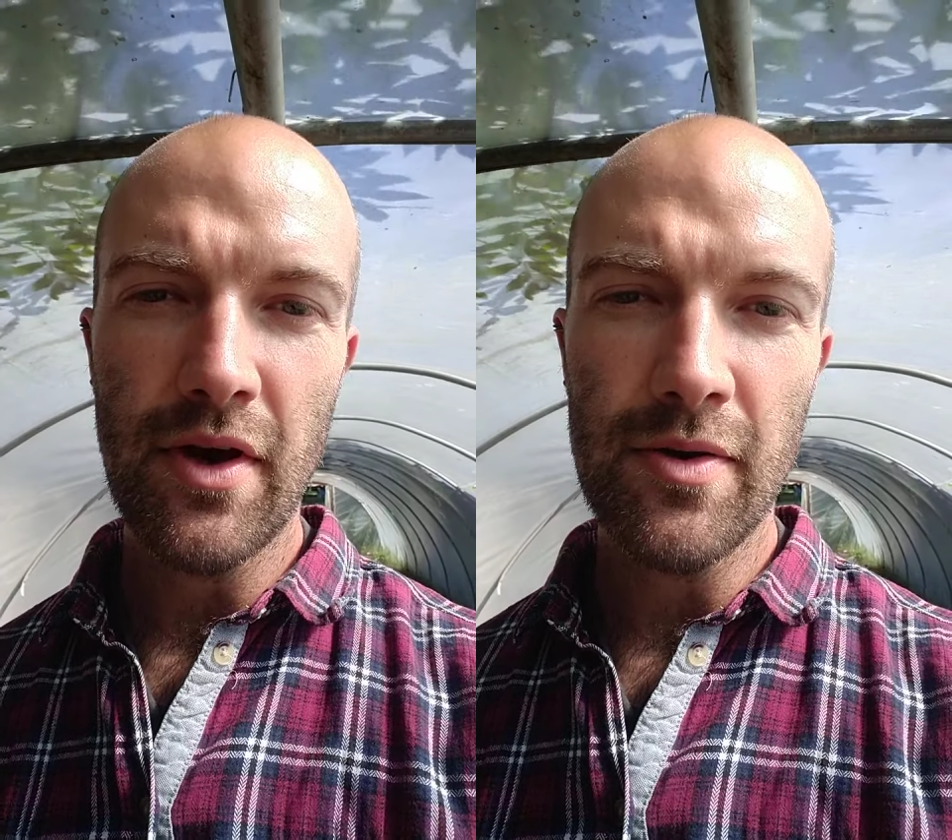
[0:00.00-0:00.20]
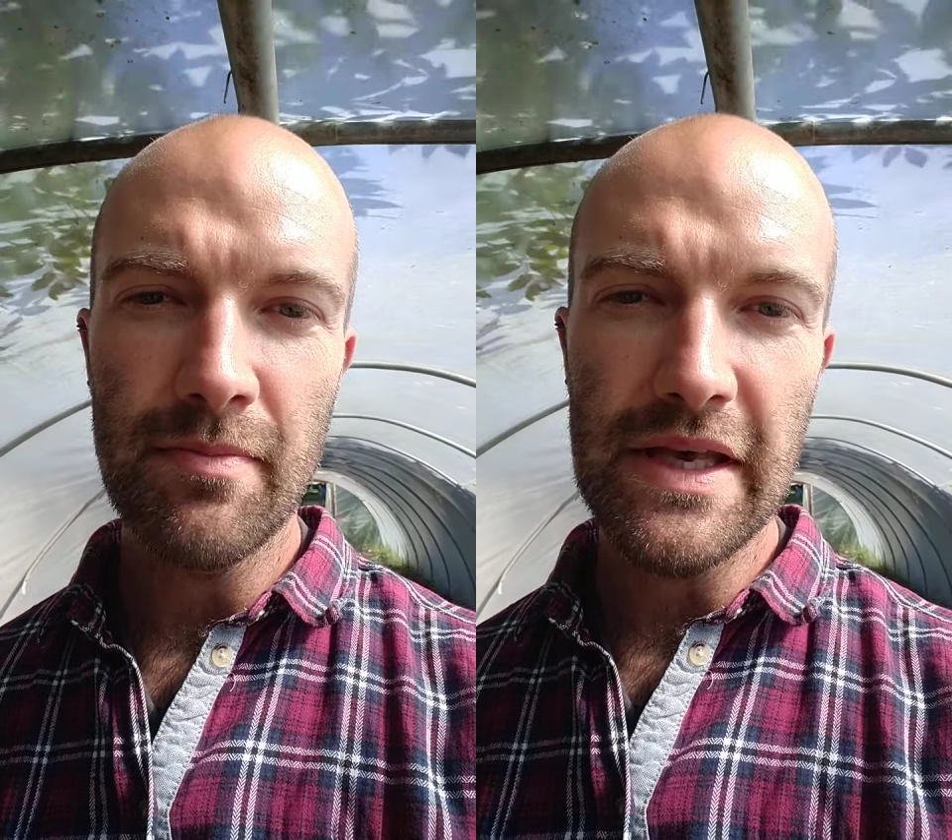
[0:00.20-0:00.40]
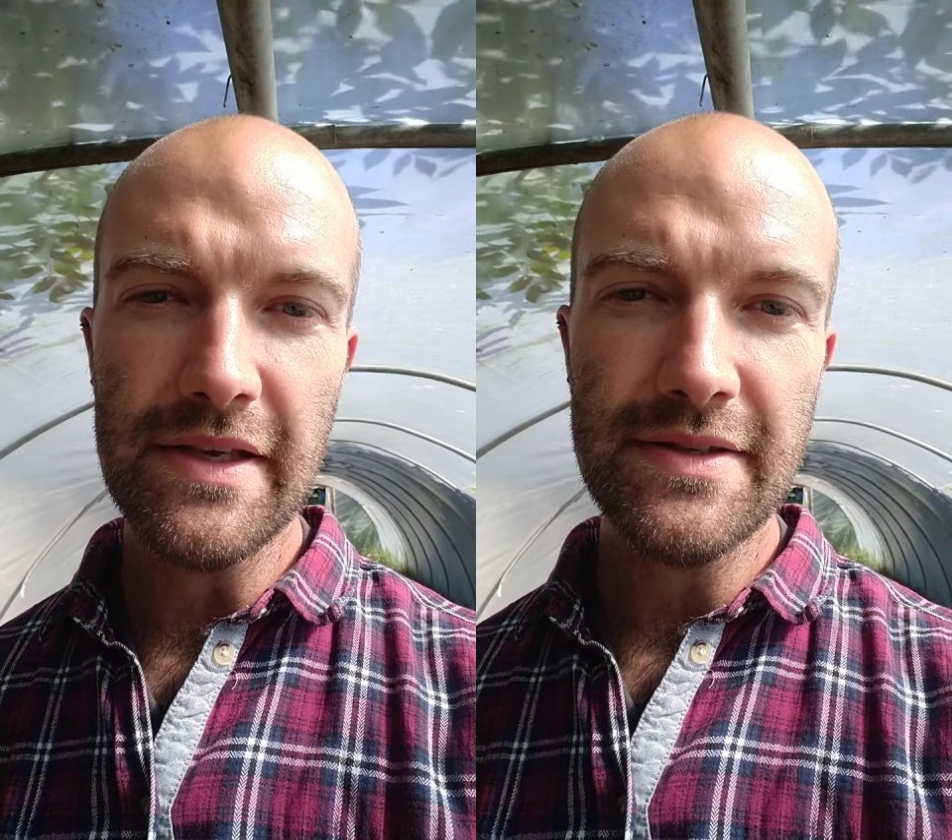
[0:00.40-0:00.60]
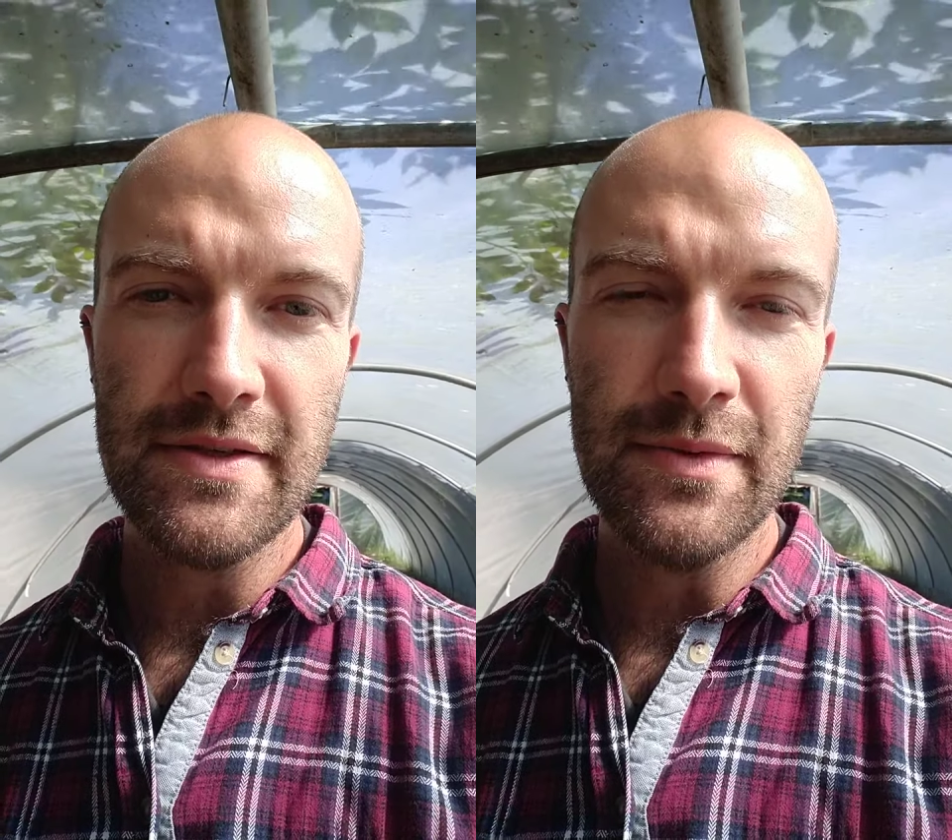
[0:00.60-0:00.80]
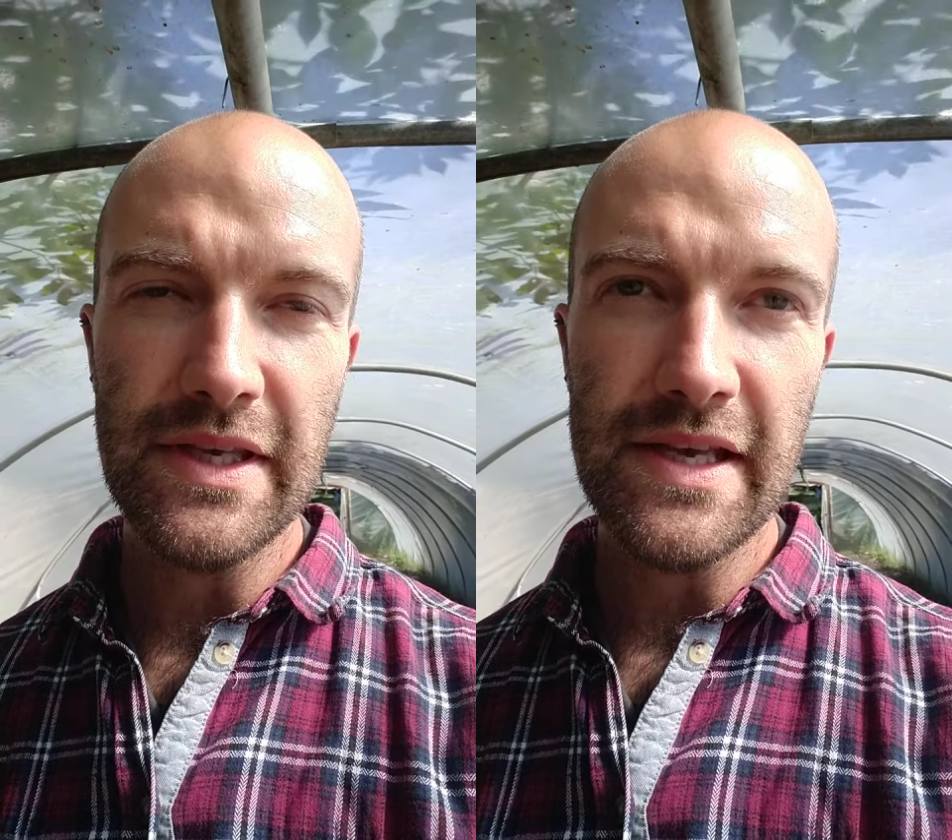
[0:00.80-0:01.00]
our mix
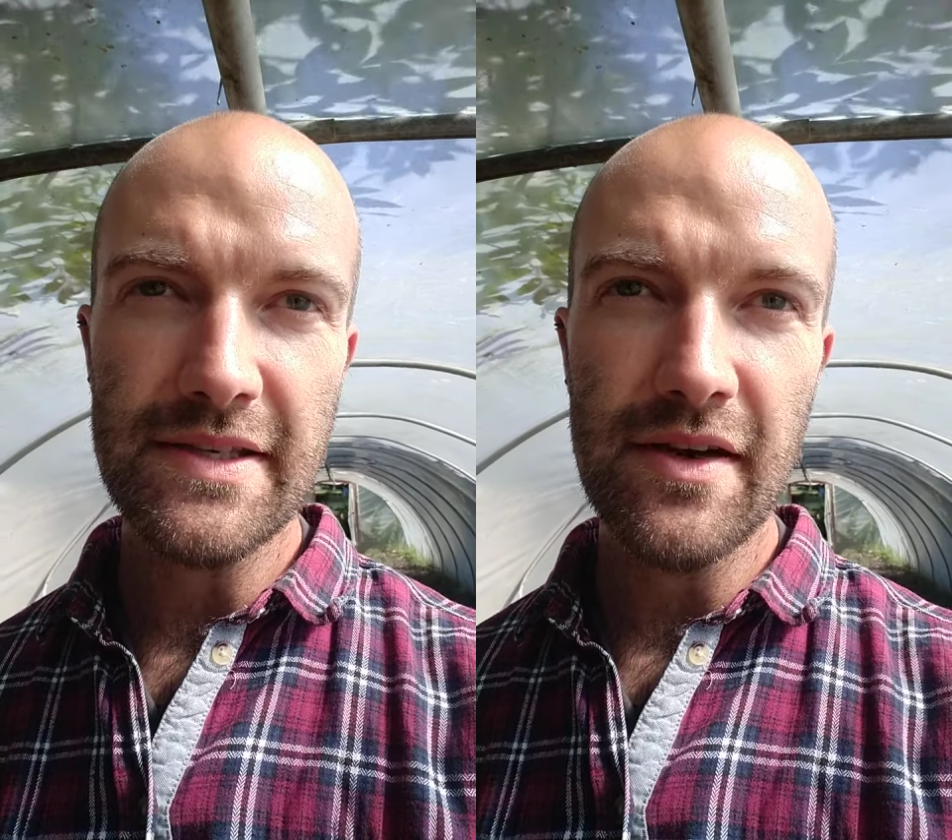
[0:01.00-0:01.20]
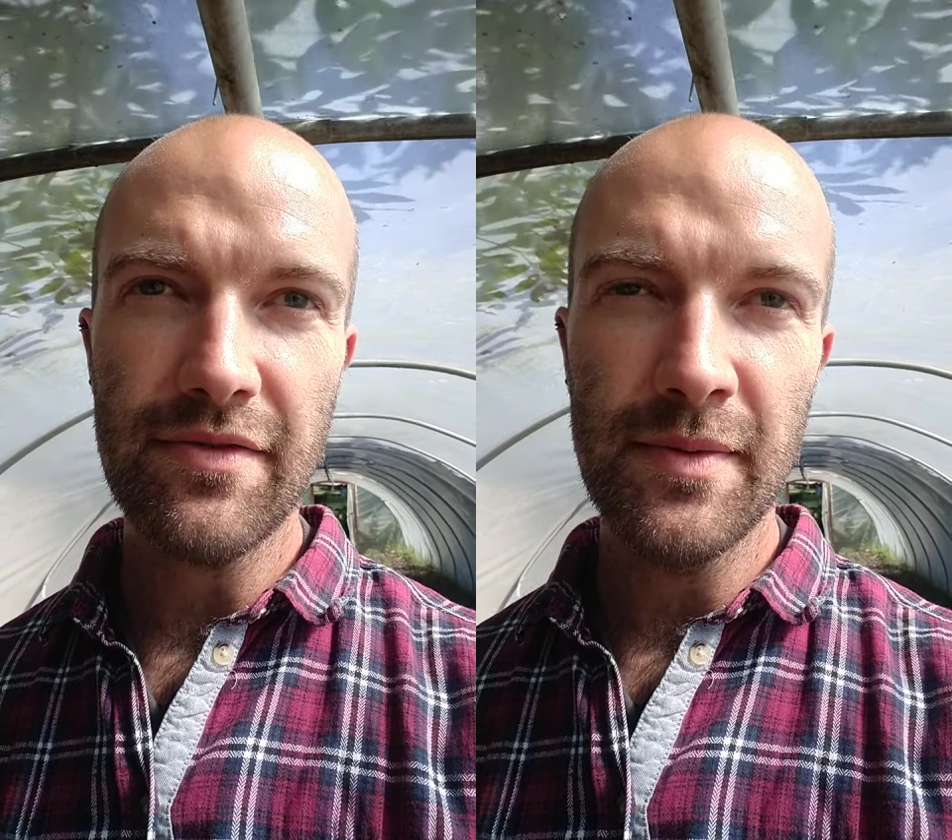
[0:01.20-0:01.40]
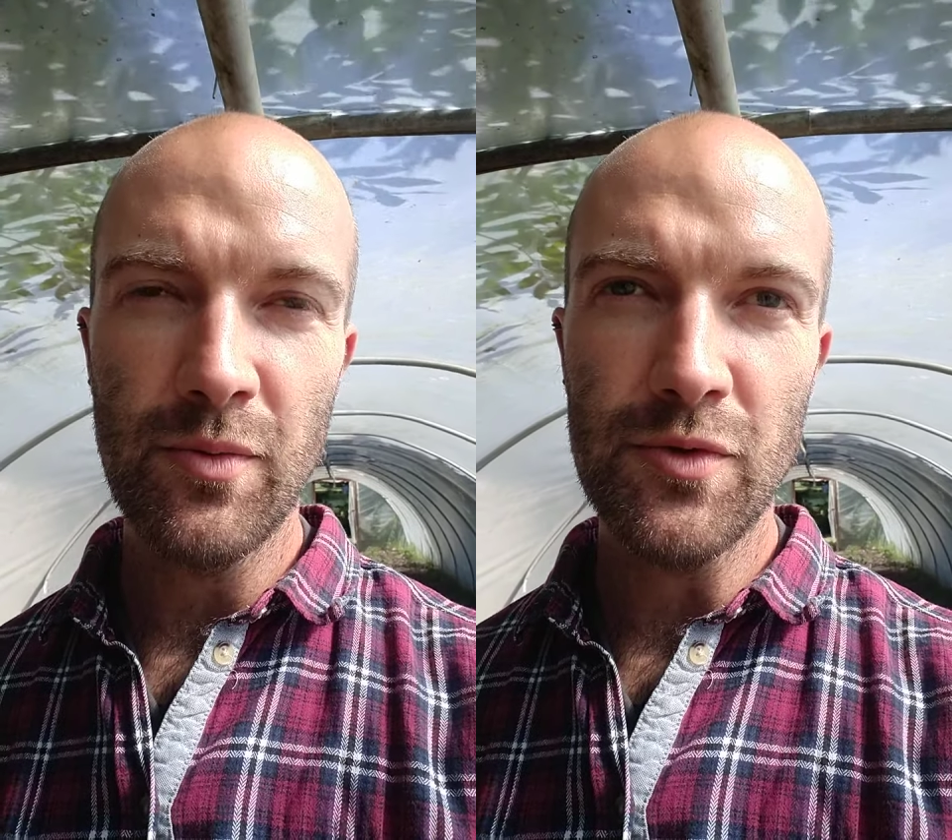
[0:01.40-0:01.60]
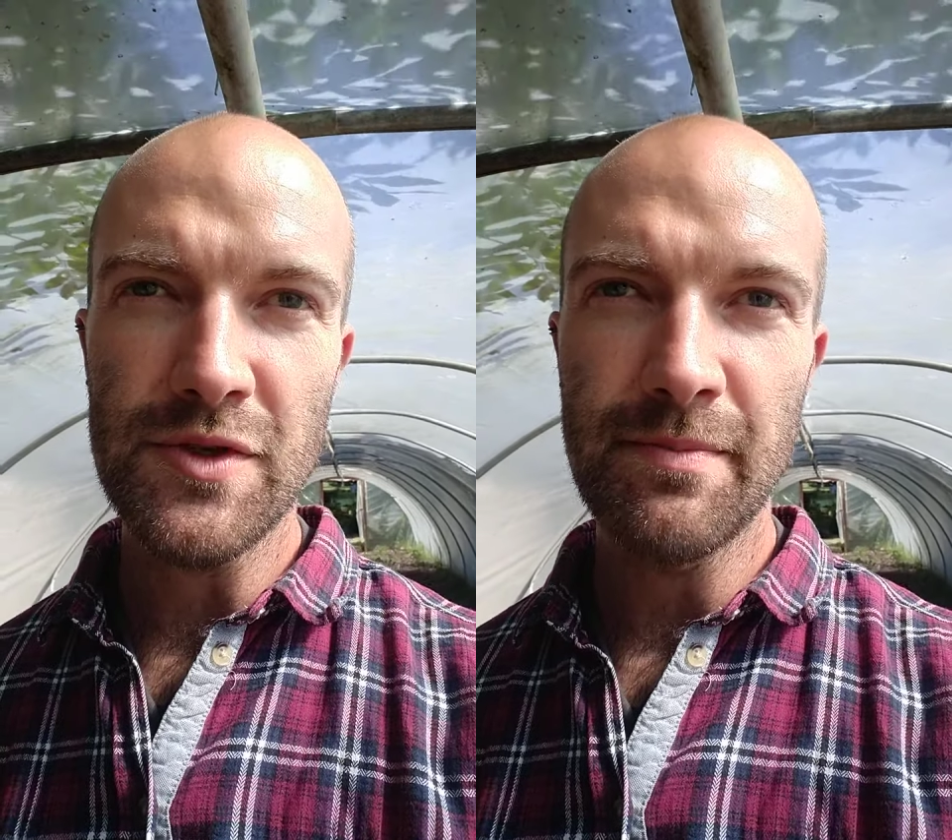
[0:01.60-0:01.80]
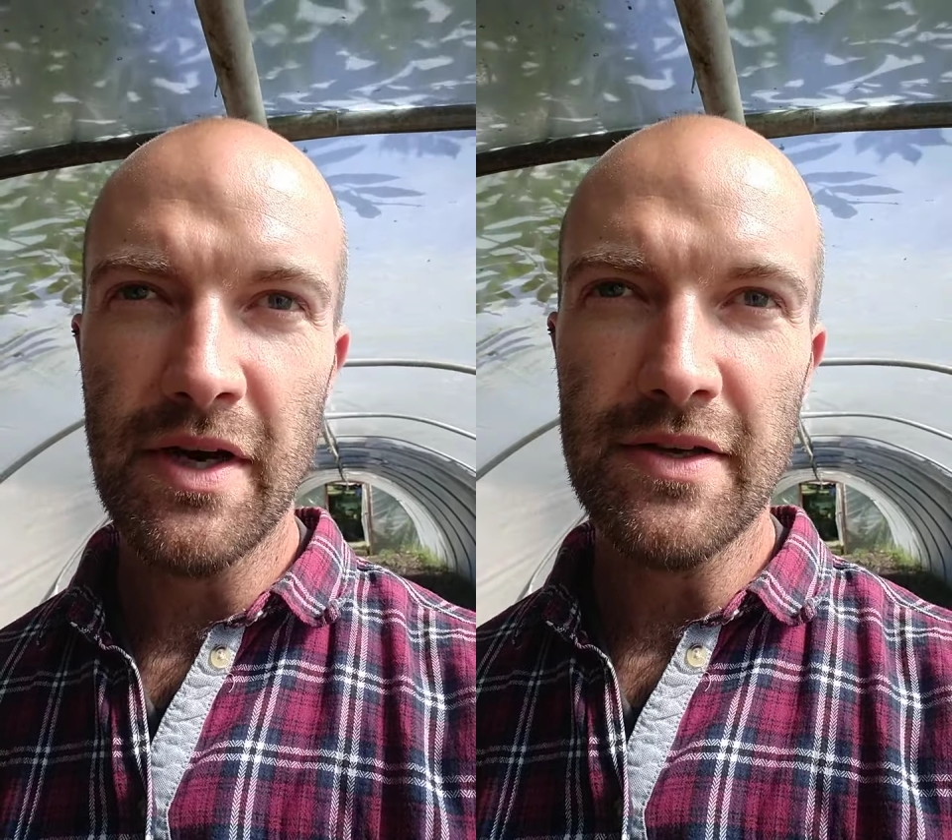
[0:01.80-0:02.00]
that we get out from the
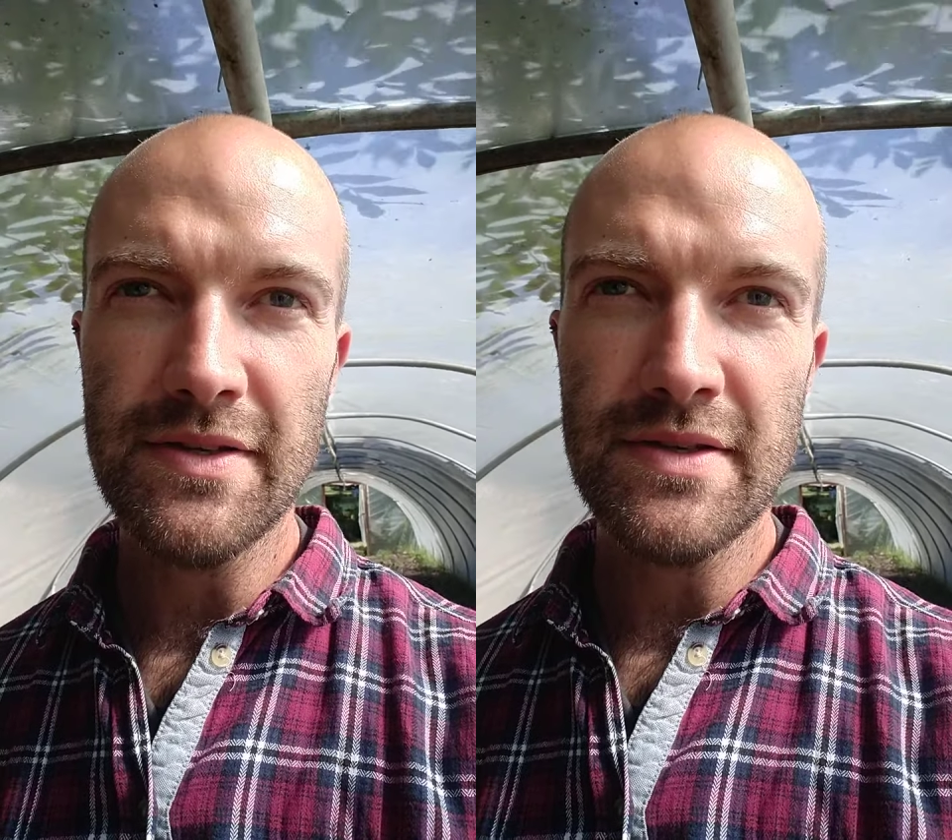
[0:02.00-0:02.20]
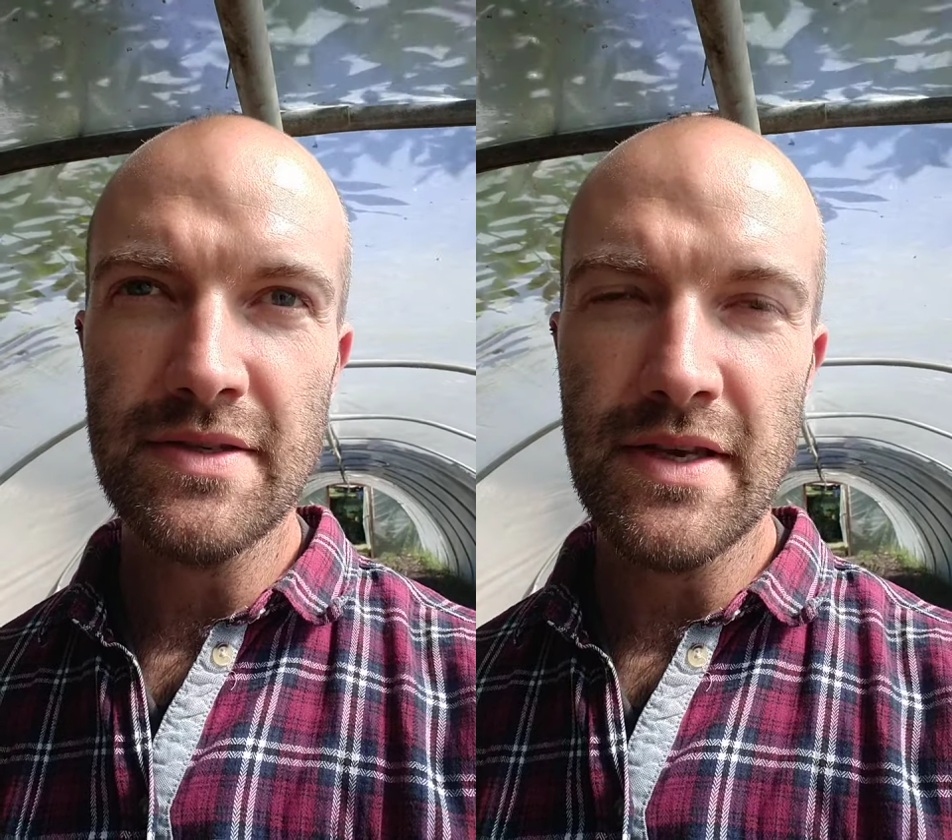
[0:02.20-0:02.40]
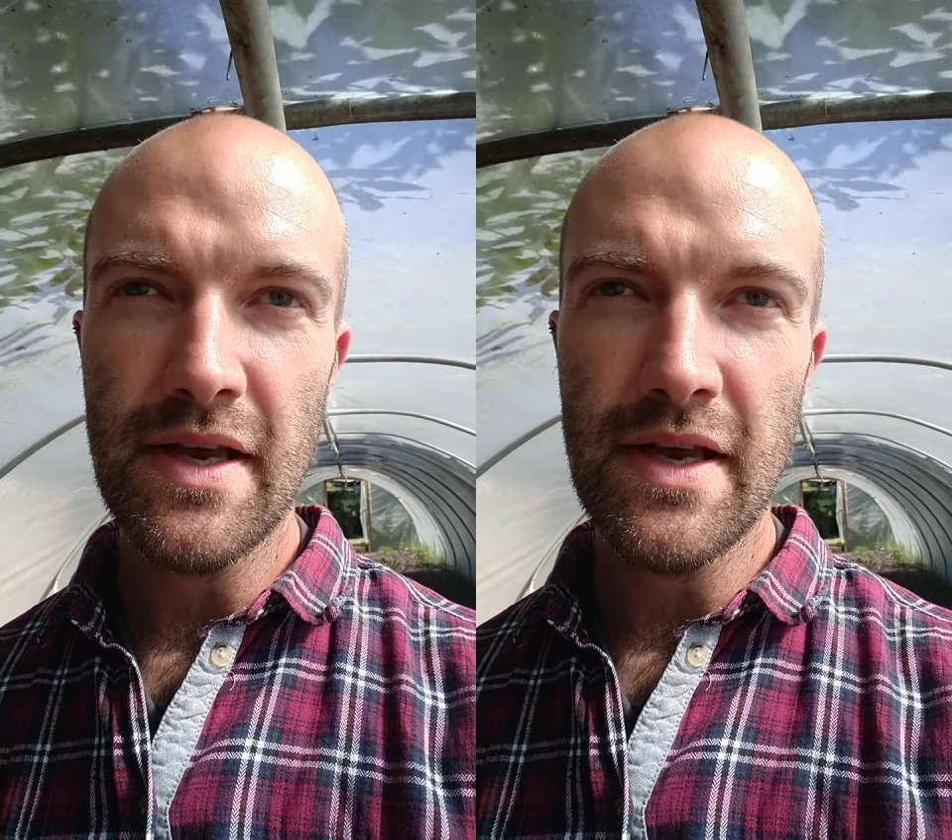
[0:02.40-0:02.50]
water butts,